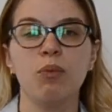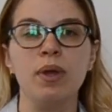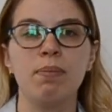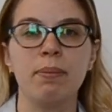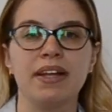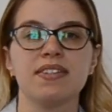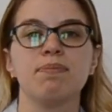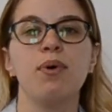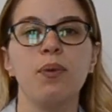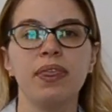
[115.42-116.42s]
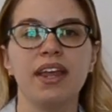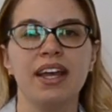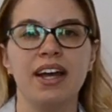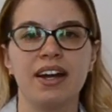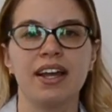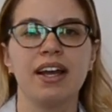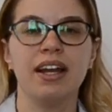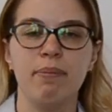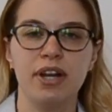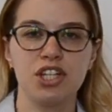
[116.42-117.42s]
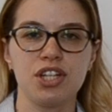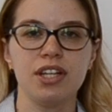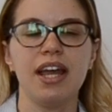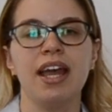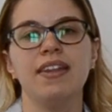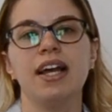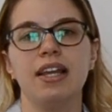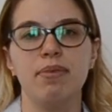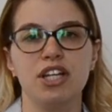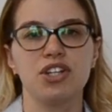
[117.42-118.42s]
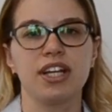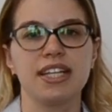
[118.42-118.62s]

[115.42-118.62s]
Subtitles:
we implement both a direct calibration and a calibration